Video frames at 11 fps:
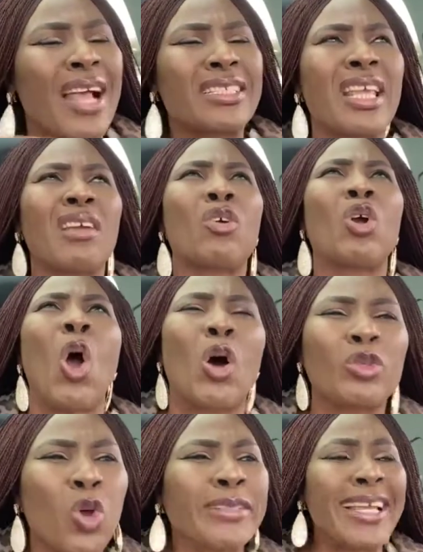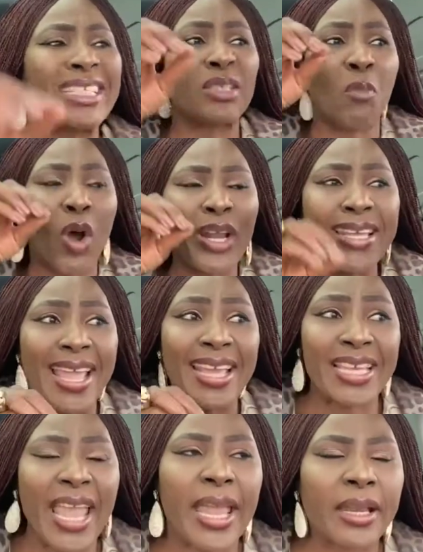I say, God, so this morning
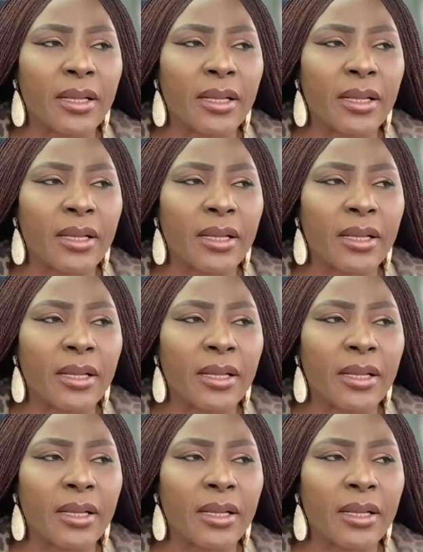again,